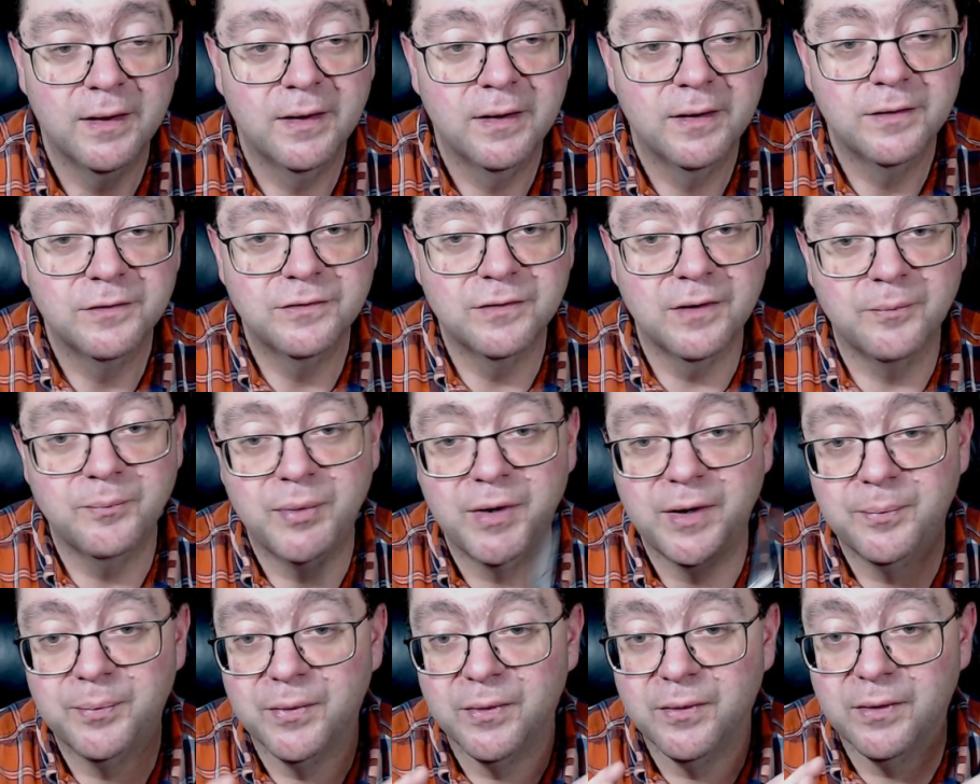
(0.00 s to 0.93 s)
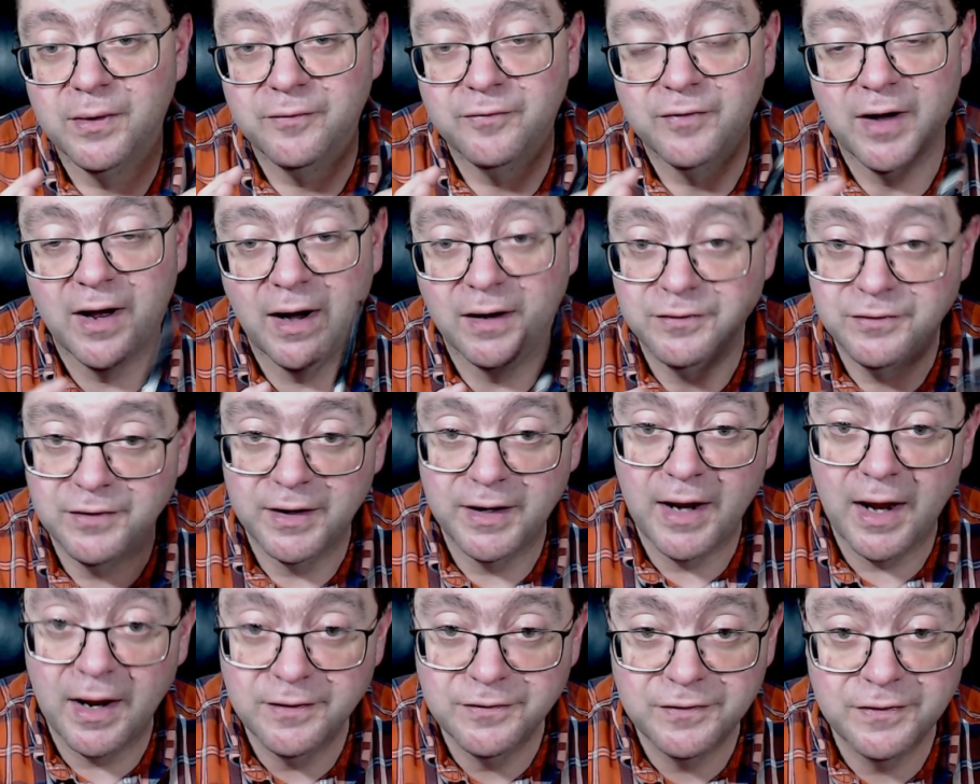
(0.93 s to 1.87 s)
Some people advise
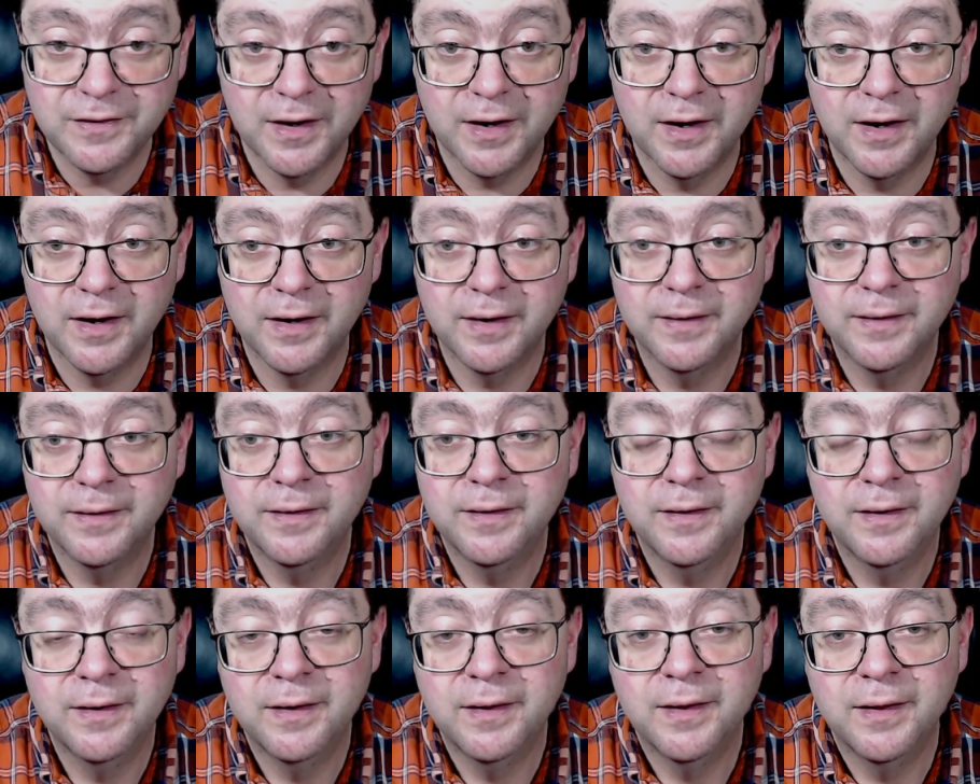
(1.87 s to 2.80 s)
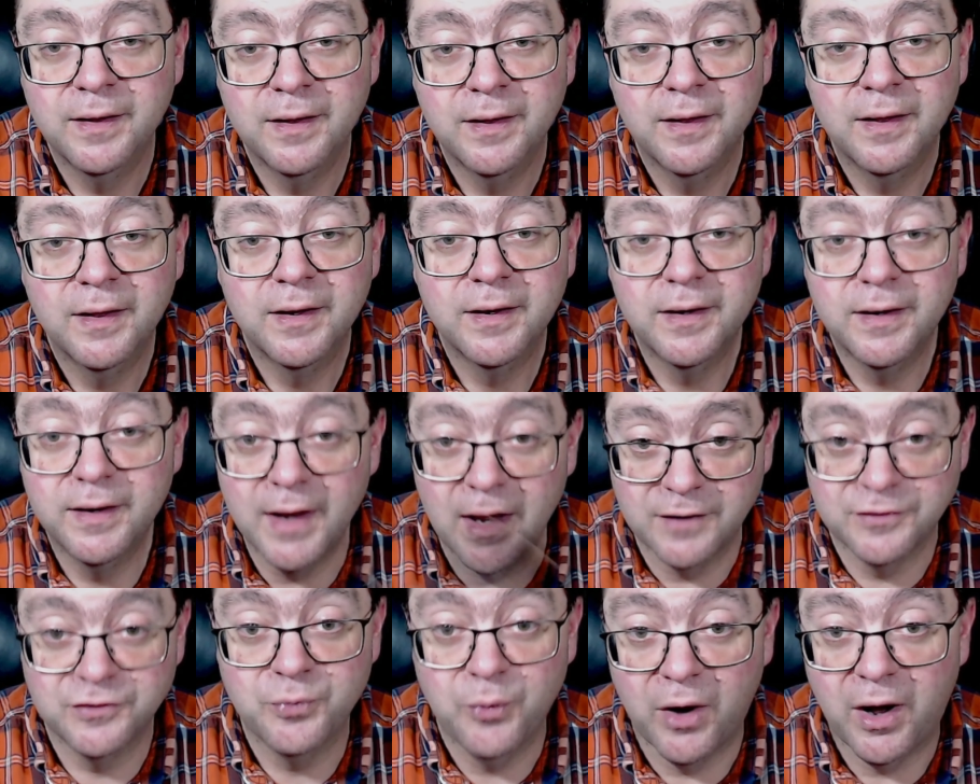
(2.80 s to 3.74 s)
against it.
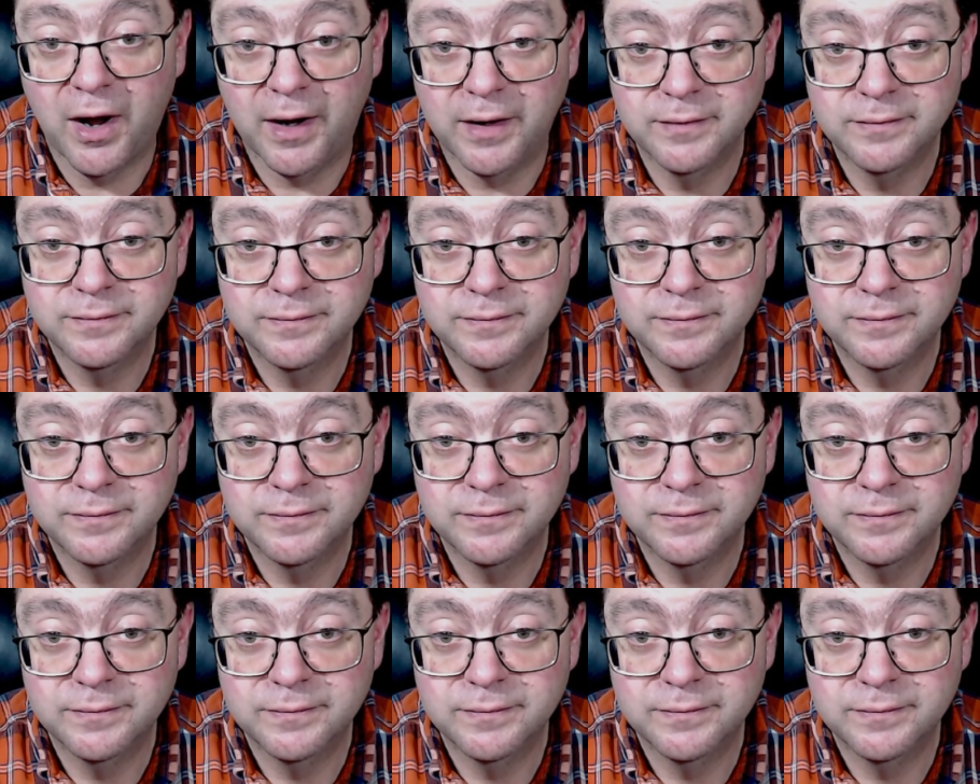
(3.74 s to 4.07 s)
Guess what?